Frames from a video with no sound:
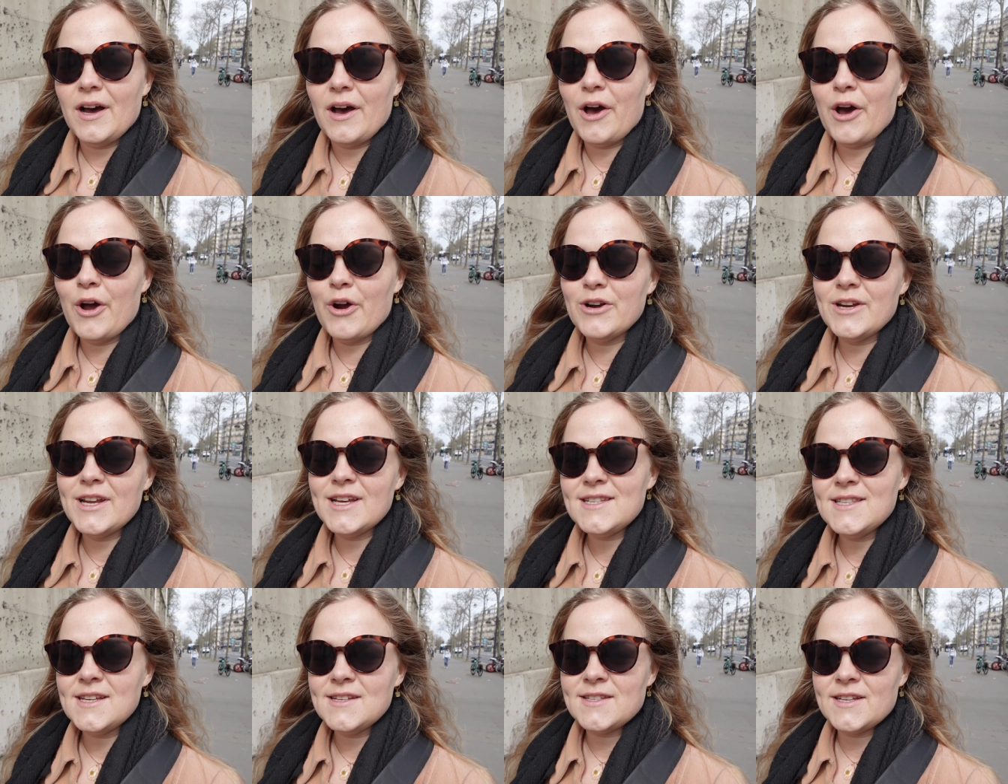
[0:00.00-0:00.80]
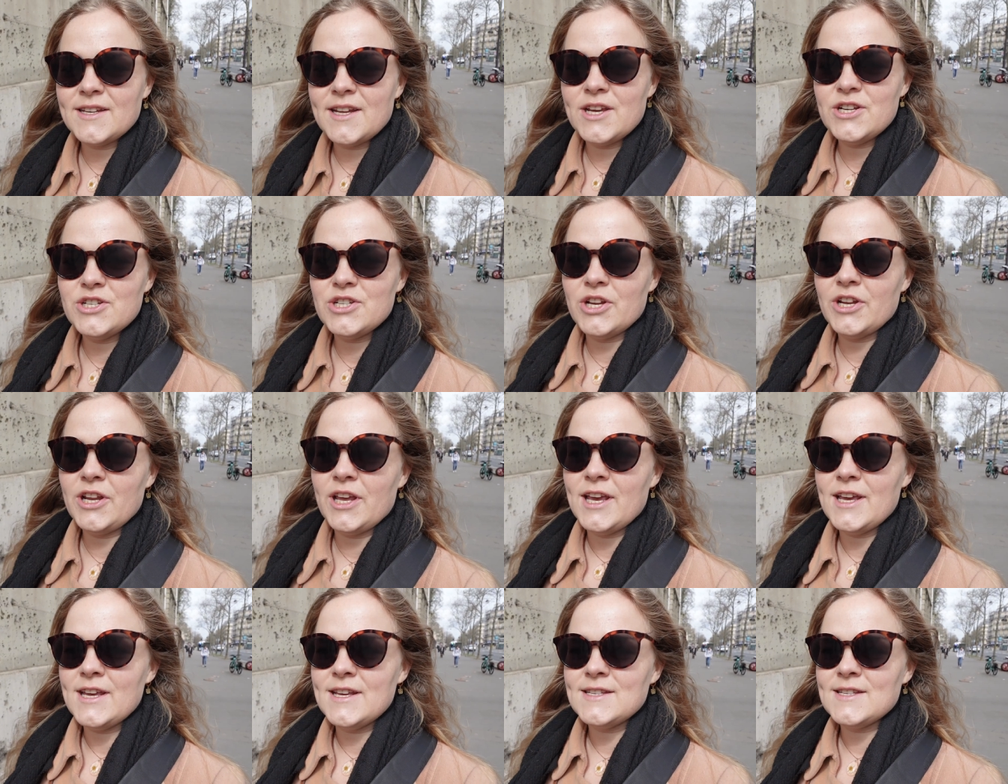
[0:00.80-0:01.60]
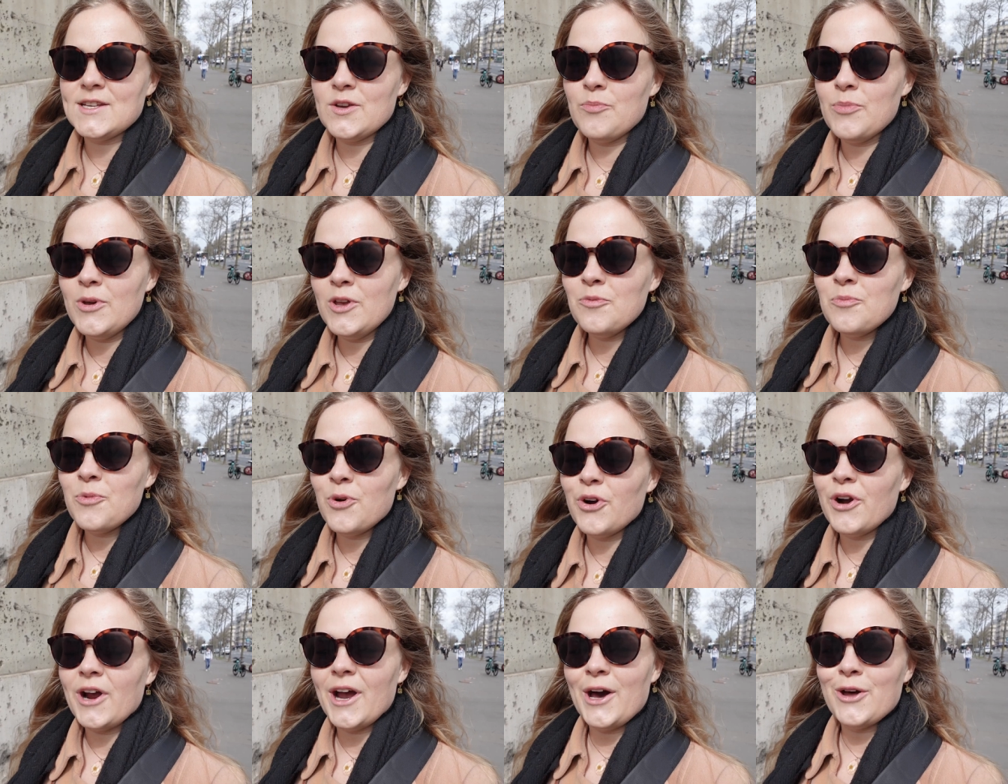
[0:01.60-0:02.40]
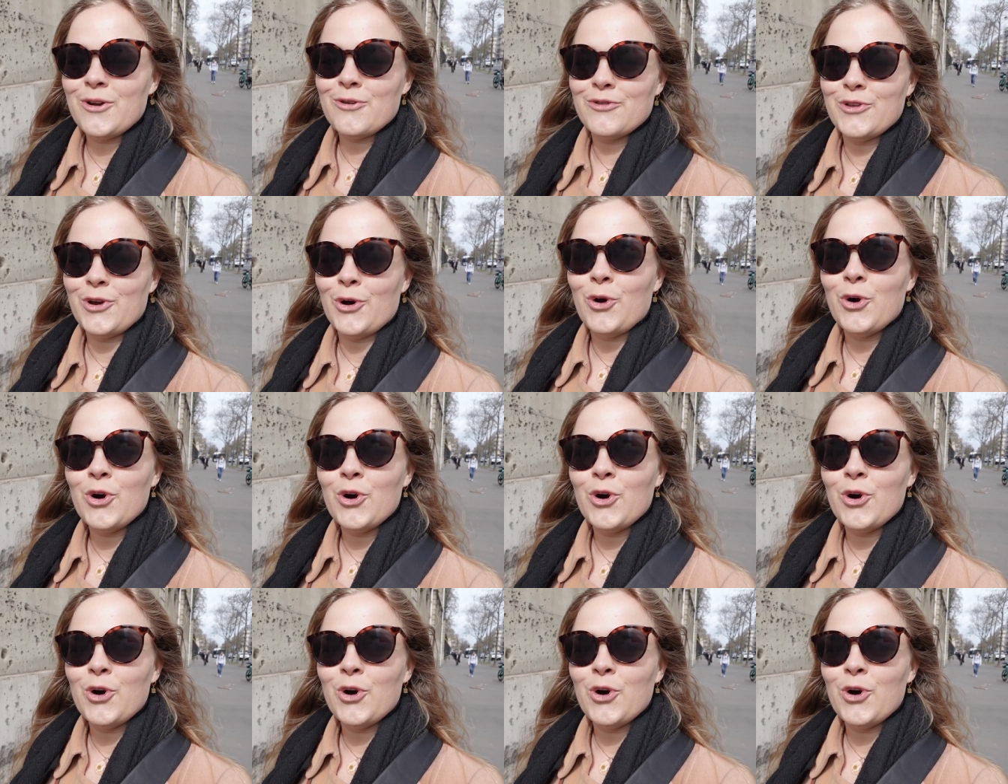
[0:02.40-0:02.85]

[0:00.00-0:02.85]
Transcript: Our next destination is a bit more out of the